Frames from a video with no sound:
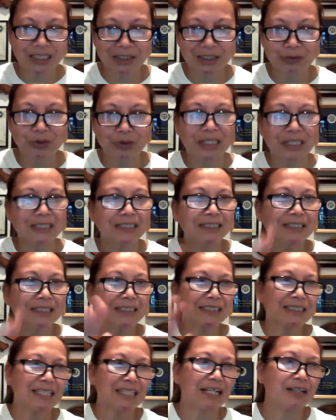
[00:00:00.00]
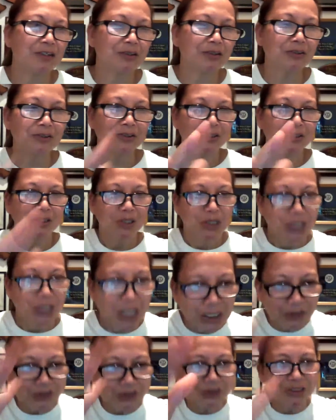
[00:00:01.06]
did the stucco, and you just
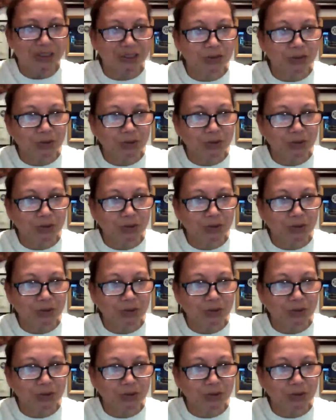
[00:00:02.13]
want to